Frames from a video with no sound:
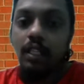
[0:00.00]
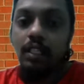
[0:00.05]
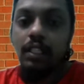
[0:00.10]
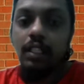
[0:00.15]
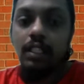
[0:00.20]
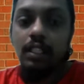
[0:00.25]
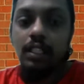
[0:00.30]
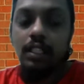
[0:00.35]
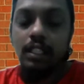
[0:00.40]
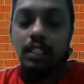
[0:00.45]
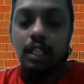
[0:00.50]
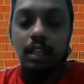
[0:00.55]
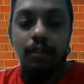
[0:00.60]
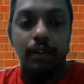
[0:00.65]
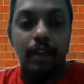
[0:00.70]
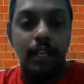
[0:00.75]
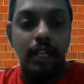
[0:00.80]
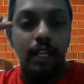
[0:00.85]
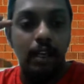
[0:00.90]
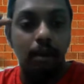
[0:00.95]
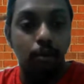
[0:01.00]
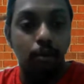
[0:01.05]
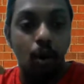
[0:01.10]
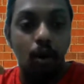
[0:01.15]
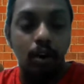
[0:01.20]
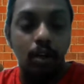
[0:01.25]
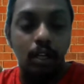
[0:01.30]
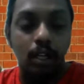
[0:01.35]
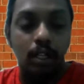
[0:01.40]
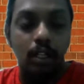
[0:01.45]
This is the very
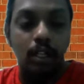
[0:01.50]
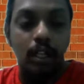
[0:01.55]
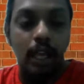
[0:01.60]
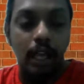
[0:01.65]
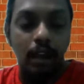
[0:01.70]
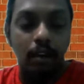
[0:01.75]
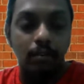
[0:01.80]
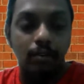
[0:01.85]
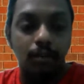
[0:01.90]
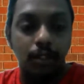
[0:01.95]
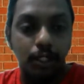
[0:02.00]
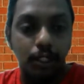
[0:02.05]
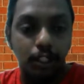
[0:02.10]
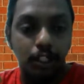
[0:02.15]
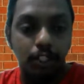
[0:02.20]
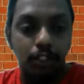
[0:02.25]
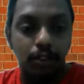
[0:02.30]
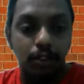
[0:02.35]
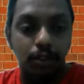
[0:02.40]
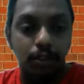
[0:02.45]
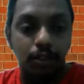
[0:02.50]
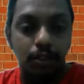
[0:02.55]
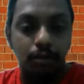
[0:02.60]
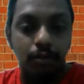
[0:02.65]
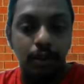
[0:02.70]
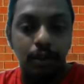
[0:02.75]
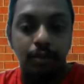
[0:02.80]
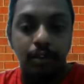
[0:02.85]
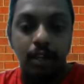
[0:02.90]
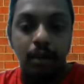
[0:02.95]
important thing which we
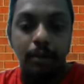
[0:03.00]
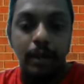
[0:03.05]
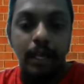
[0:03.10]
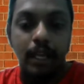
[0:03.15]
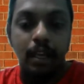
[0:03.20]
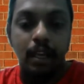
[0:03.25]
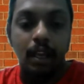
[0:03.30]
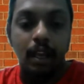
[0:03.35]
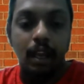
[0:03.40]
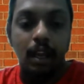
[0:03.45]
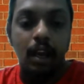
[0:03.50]
will be